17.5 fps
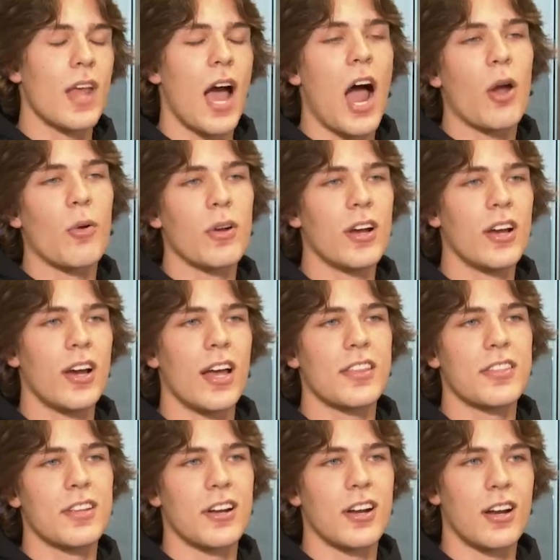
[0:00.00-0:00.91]
I really
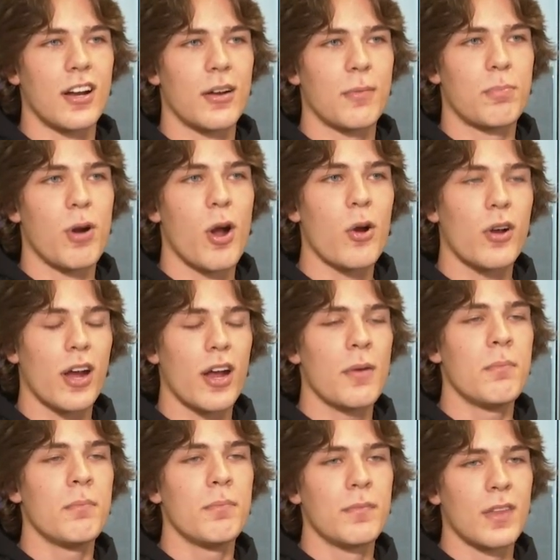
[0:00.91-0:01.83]
like their
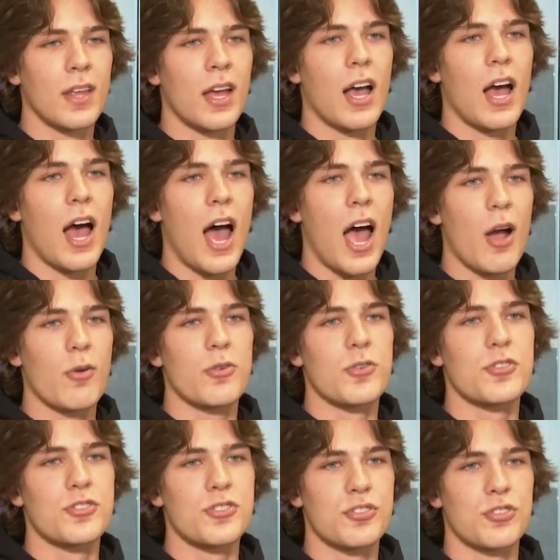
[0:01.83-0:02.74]
program.
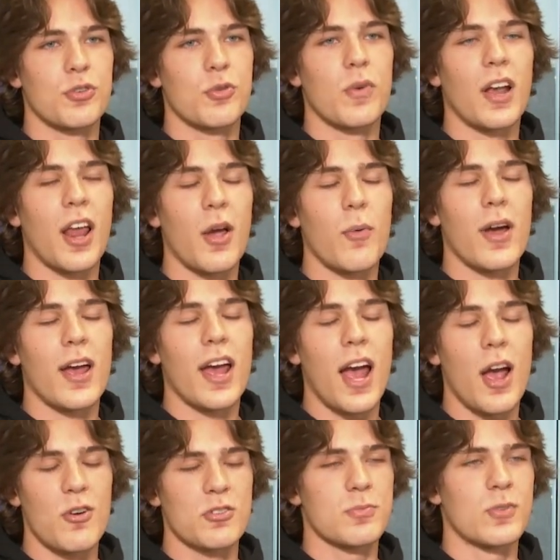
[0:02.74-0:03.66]
When I went,
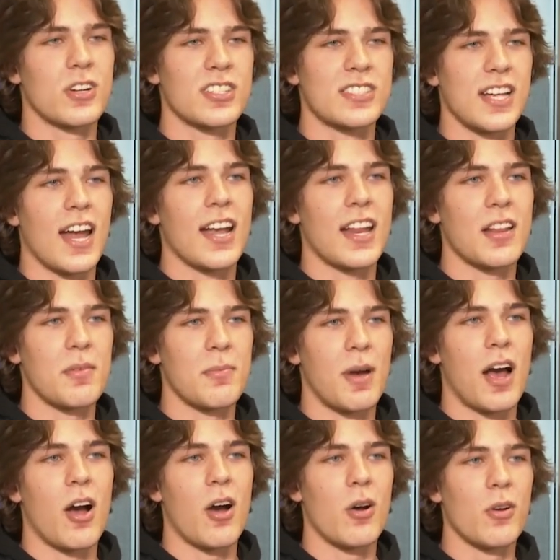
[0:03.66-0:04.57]
I was more excited
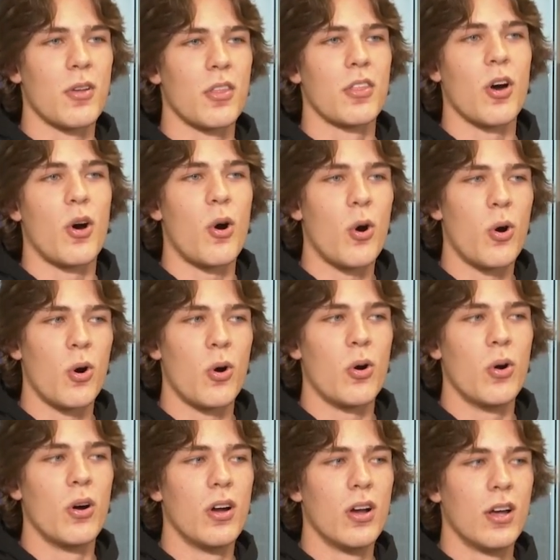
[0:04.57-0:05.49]
about the
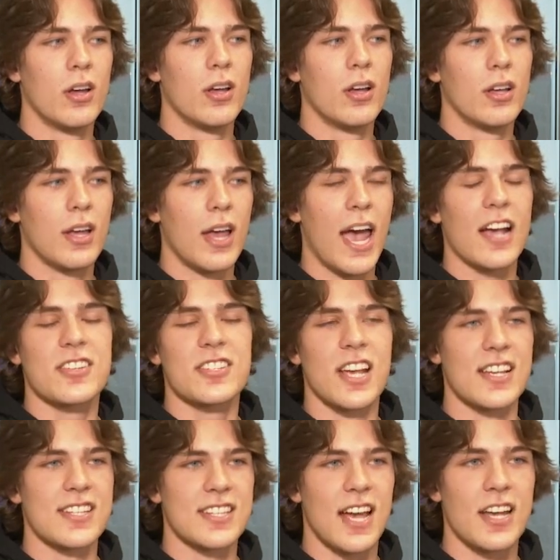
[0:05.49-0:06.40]
whole
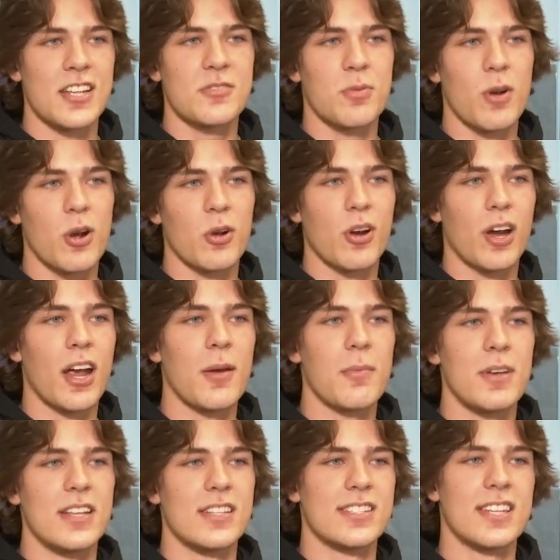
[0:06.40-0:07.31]
exercise science
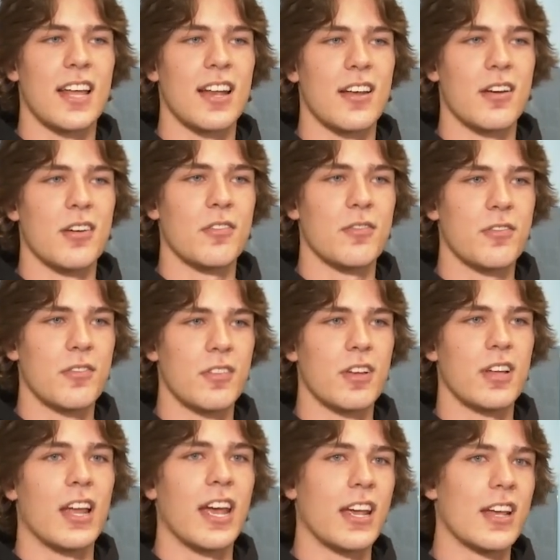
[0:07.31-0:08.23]
program instead
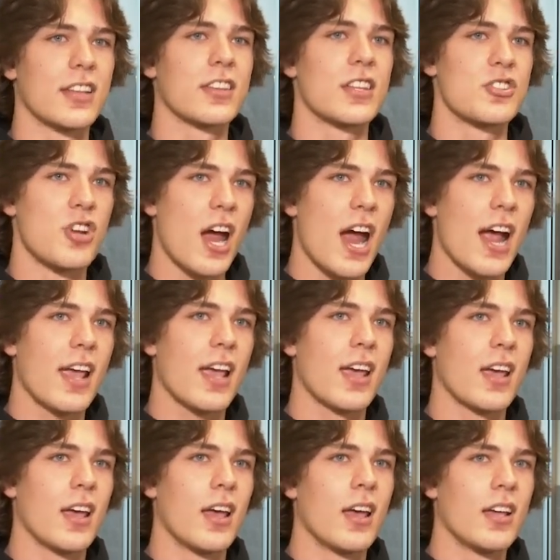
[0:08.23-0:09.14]
of, like, the track
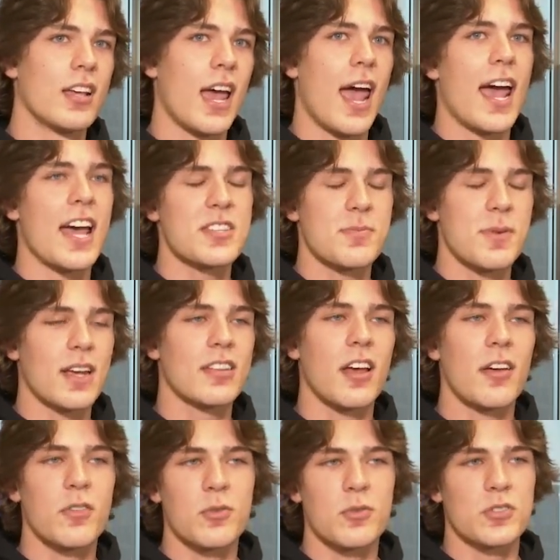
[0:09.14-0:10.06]
aspect
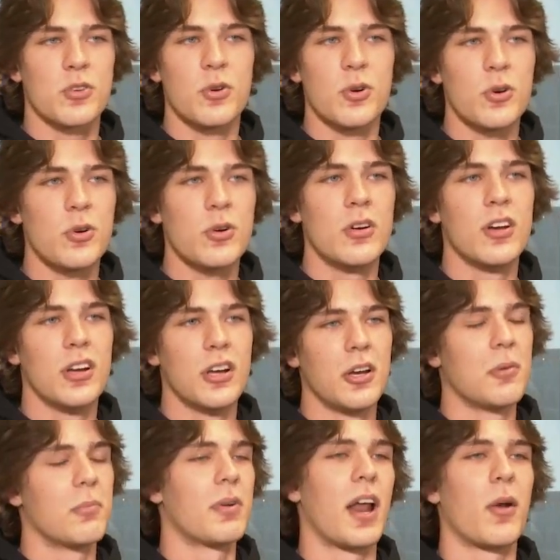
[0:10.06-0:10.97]
of it was cool,
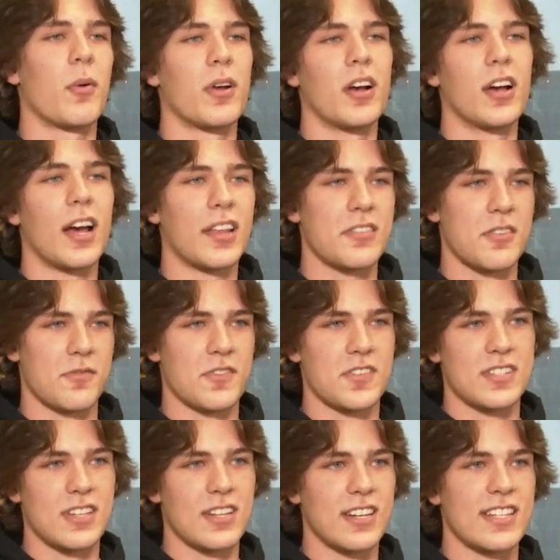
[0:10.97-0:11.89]
but I really like their
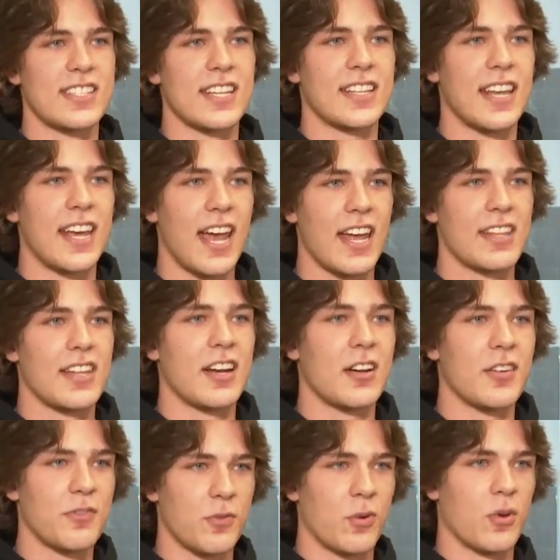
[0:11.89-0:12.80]
facilities that they had
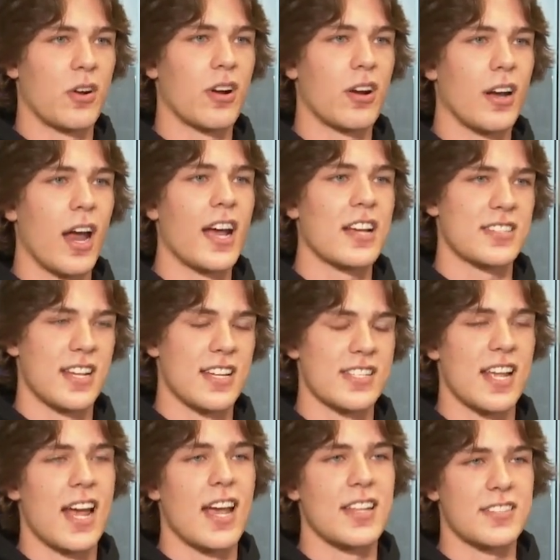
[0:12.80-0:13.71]
there for
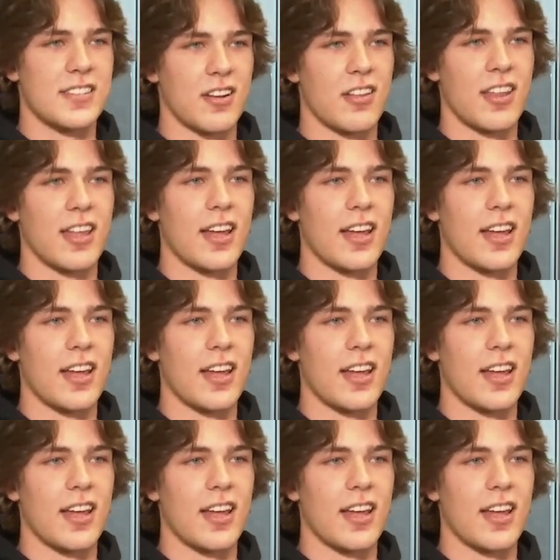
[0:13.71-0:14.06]
exercise science and all